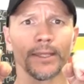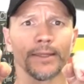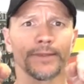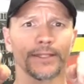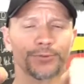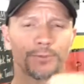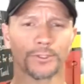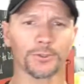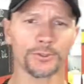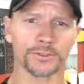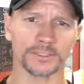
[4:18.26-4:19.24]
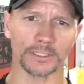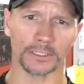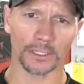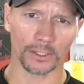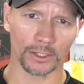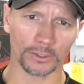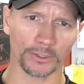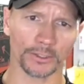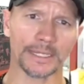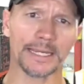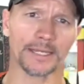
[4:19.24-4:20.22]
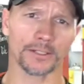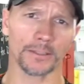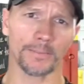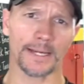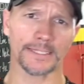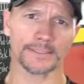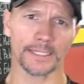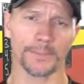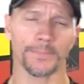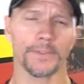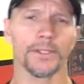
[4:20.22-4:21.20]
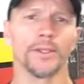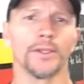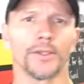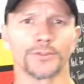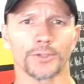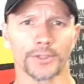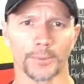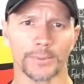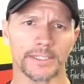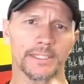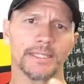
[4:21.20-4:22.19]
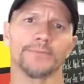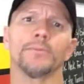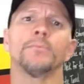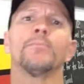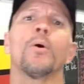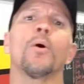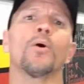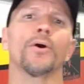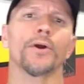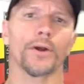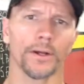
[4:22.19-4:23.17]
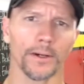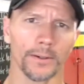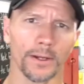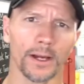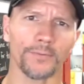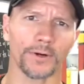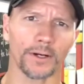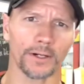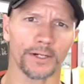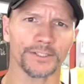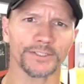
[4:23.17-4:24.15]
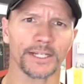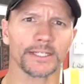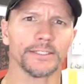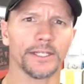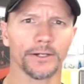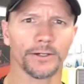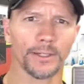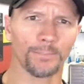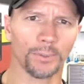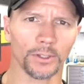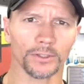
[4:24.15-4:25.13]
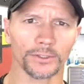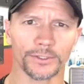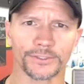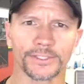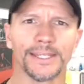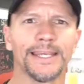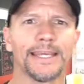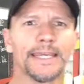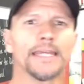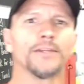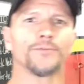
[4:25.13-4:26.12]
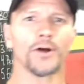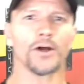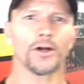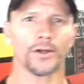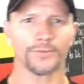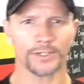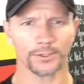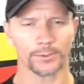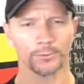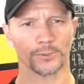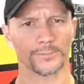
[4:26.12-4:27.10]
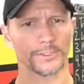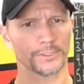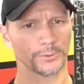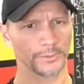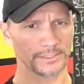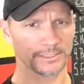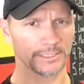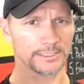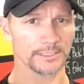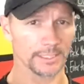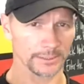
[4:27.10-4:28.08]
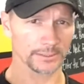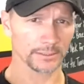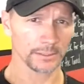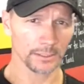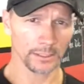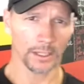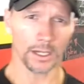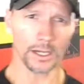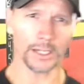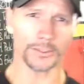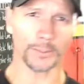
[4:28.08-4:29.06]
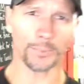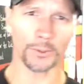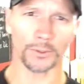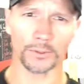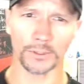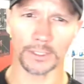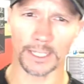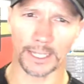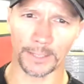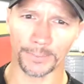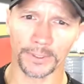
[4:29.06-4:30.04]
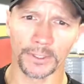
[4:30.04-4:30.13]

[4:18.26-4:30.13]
This recruits the longer head of the bicep so that we get even more of our secondary pullers involved into the movement to assist us on the pull up.